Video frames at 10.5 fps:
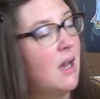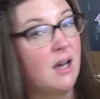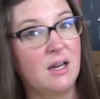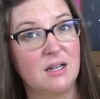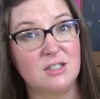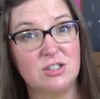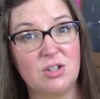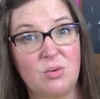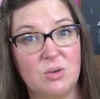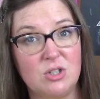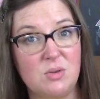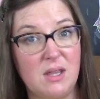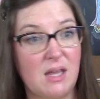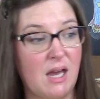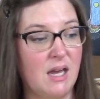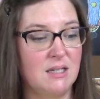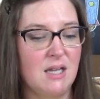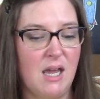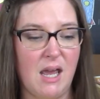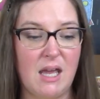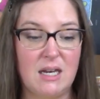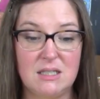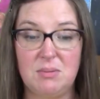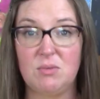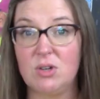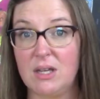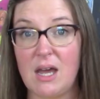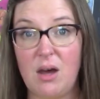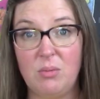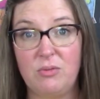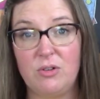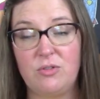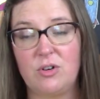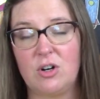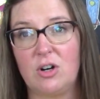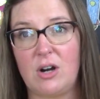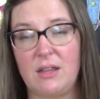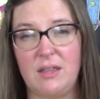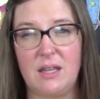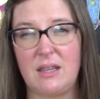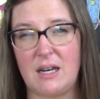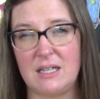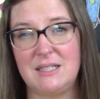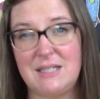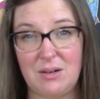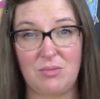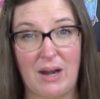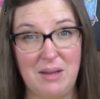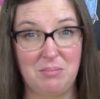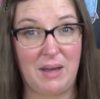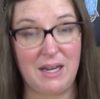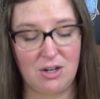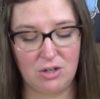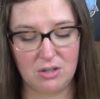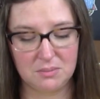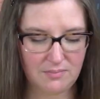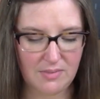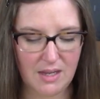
uh, so we're doing that and it's been really helpful for her, I think, that I sit right by her